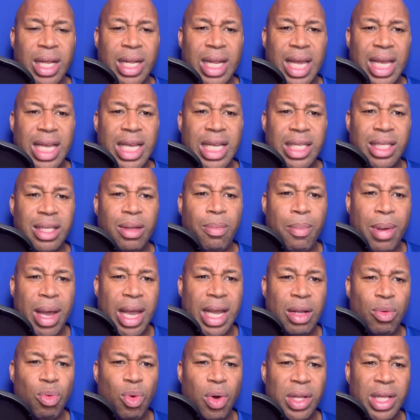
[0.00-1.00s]
that he's the
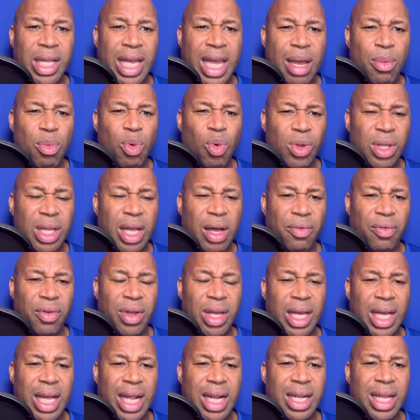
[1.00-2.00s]
main one, him or
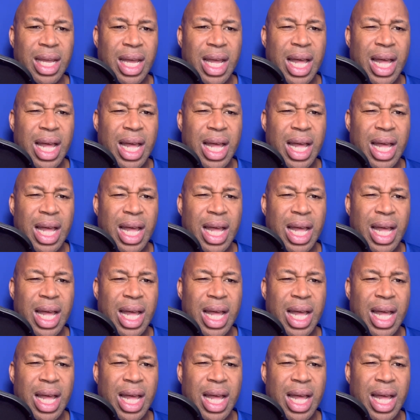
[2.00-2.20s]
nothing, and